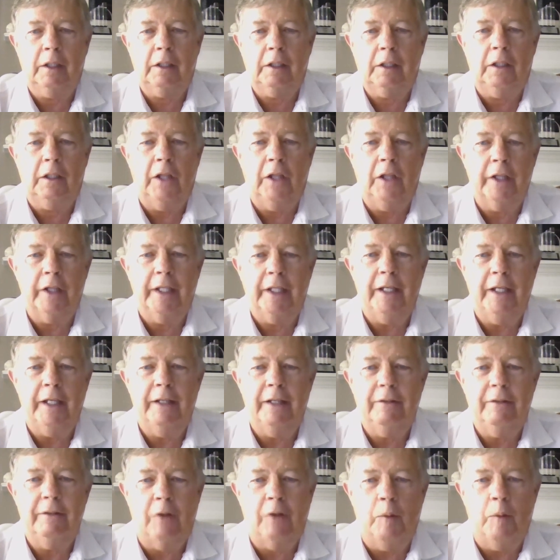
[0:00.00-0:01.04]

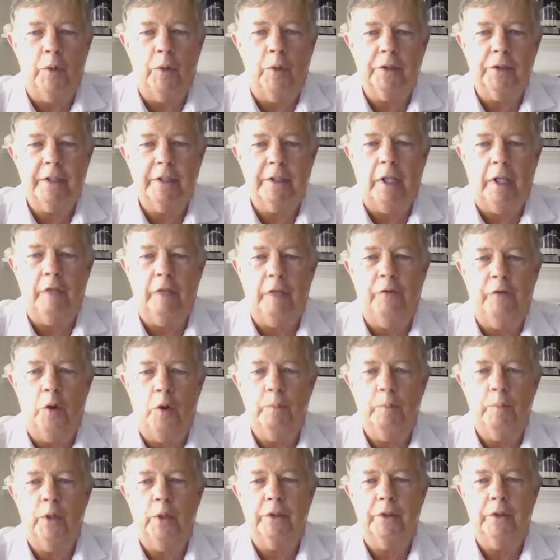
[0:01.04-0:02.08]
clunky, almost
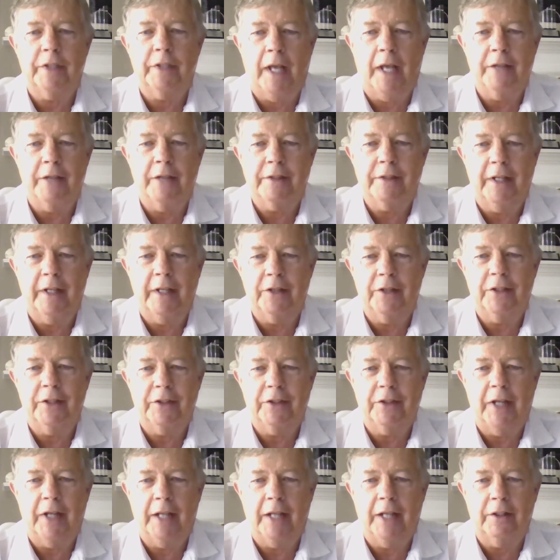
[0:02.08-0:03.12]
telephone booth sized things
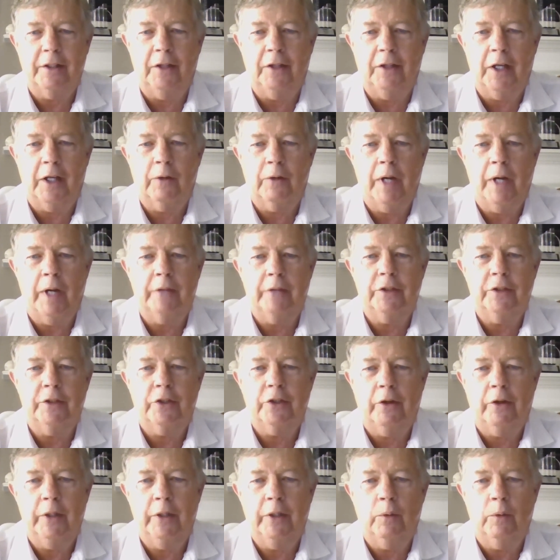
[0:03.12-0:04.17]
that you had to lug around to
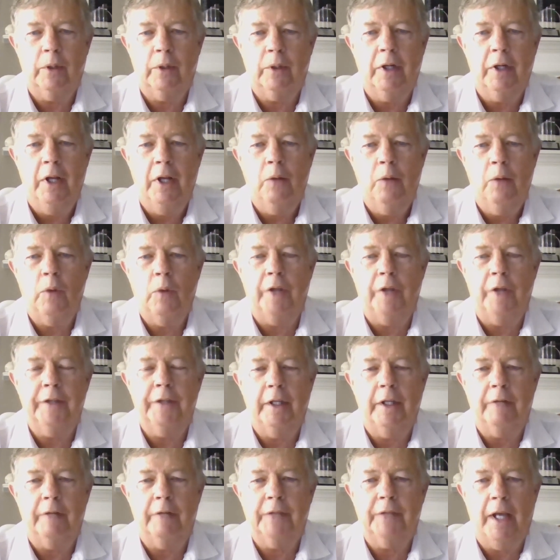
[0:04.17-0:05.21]
show you were
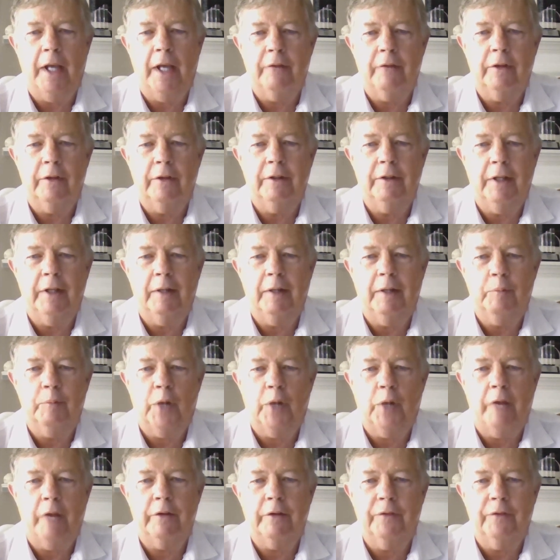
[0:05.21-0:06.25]
wealthy enough to have a
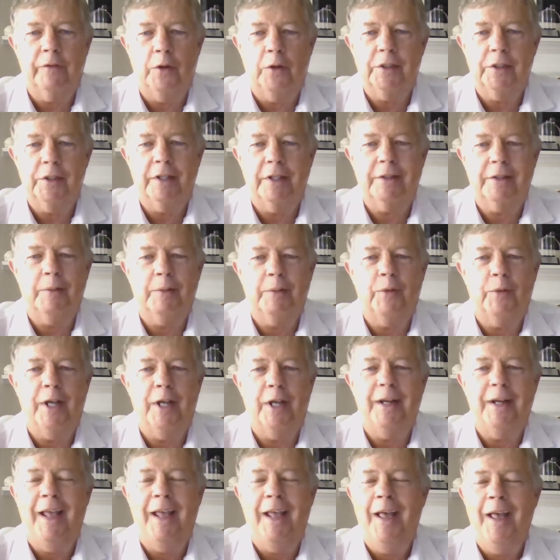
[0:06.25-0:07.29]
private phone system,
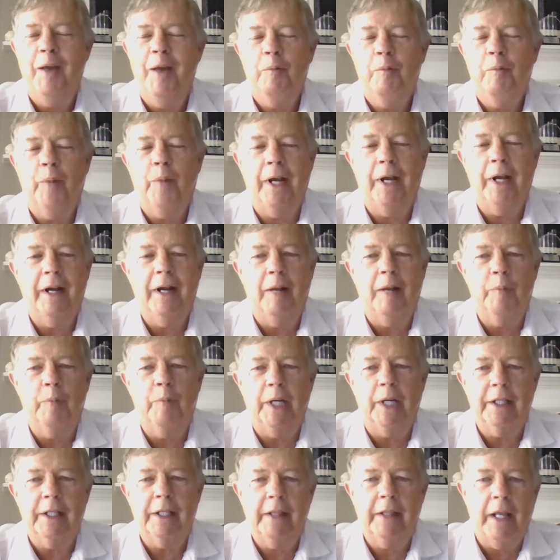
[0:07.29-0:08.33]
right? But
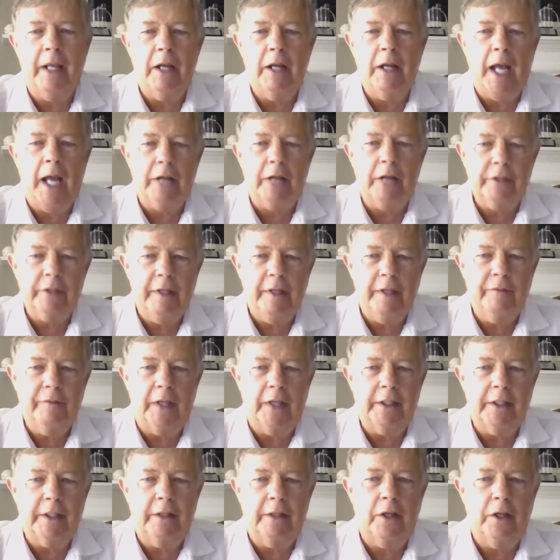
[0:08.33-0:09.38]
they actually
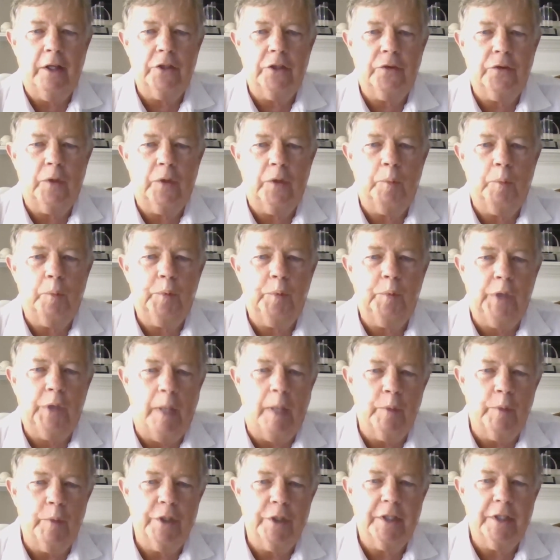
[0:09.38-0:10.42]
invented those for
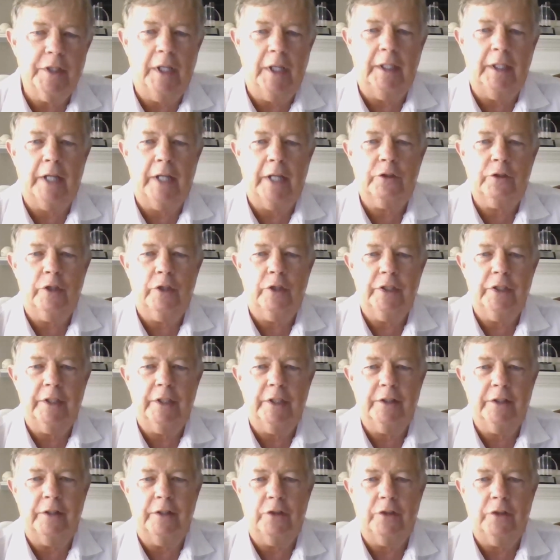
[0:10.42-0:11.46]
plumbers and
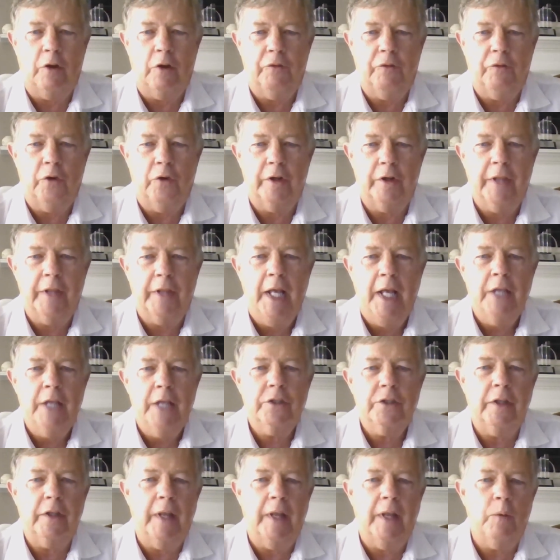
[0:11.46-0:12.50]
electricians and so forth,
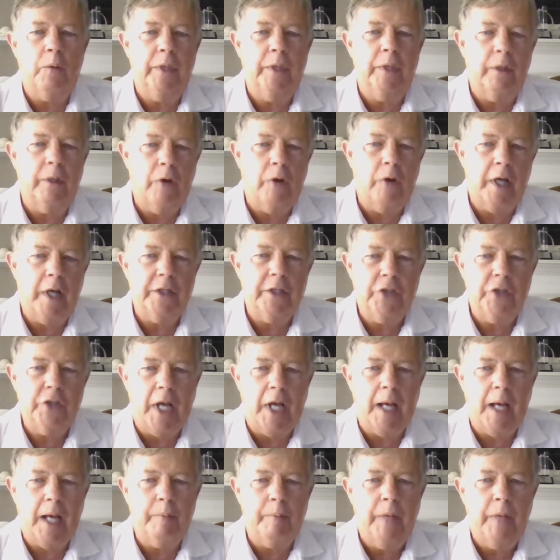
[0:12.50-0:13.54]
so that when they were on a
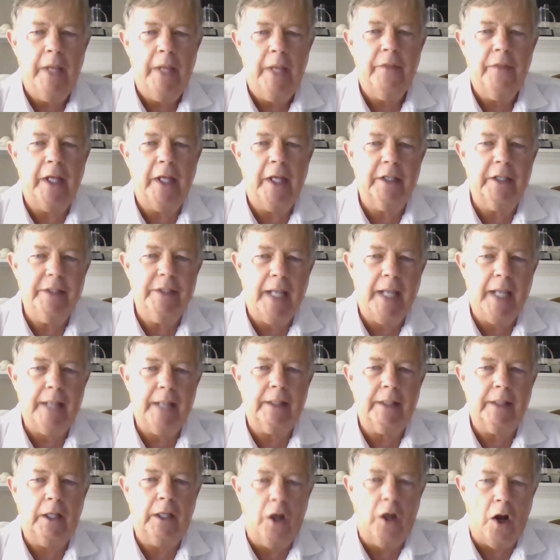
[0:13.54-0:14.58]
job, they could
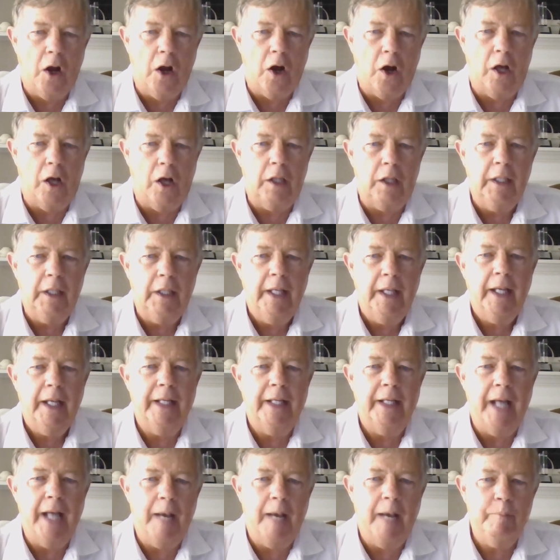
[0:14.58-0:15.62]
take the call
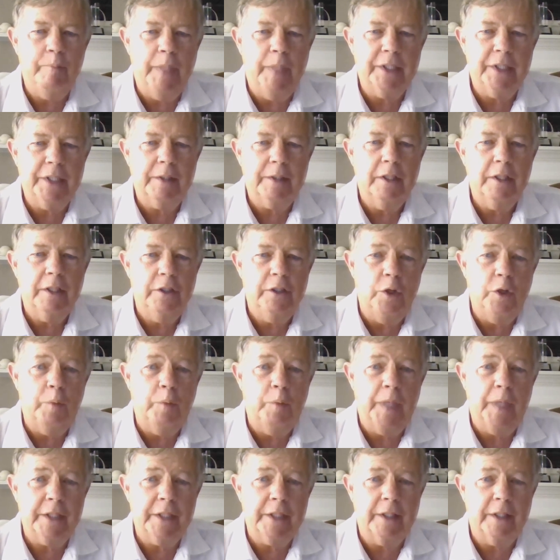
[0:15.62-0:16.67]
and not miss new
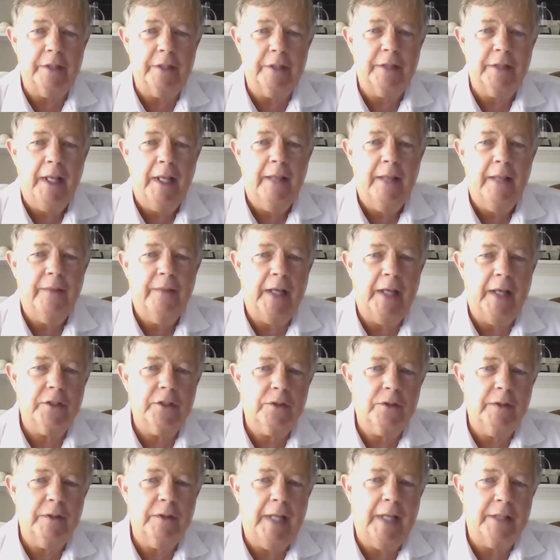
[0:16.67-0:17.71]
business.
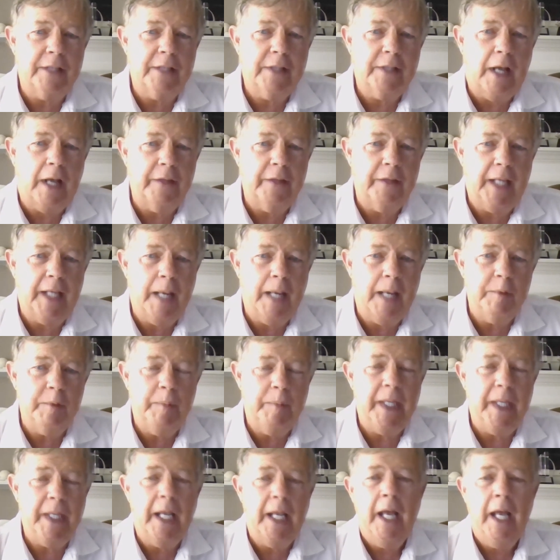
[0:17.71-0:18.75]
That's how they came to
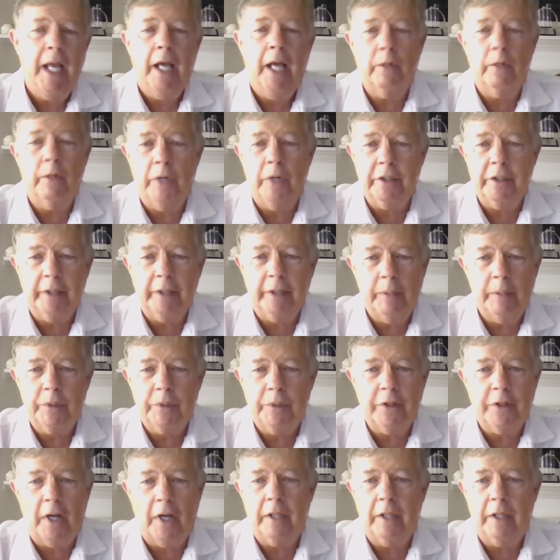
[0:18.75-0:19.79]
be. And originally it
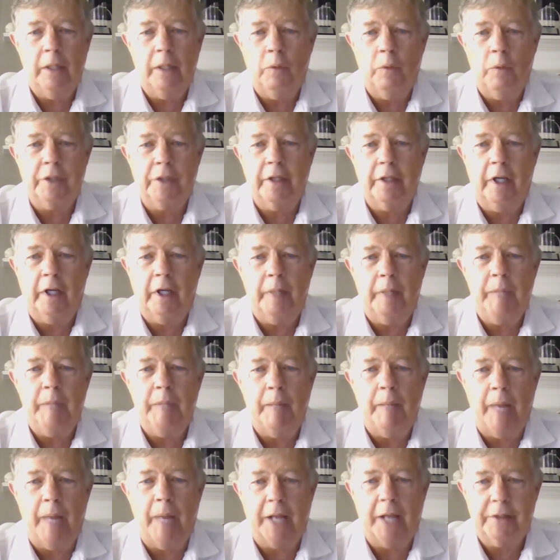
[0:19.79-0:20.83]
was thought it wasn't going to be
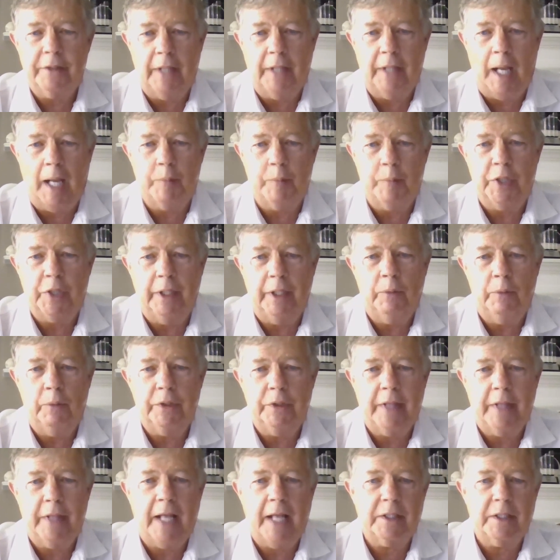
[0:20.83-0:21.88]
a mass adoption. It
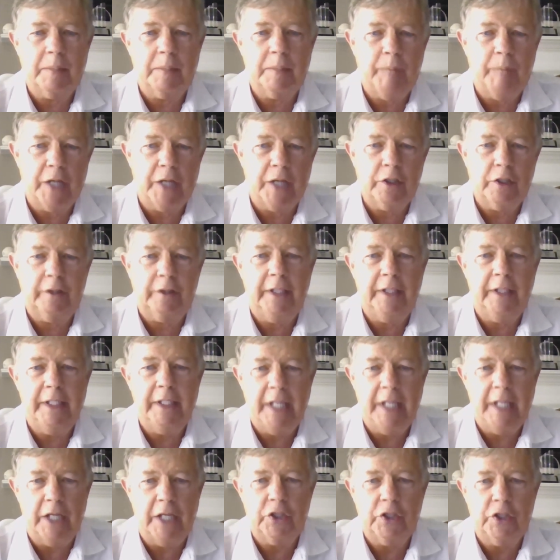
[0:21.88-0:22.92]
was that specialty
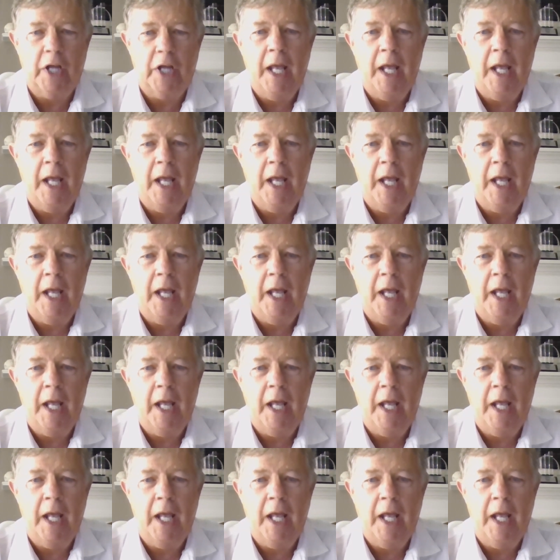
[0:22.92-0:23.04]
niche.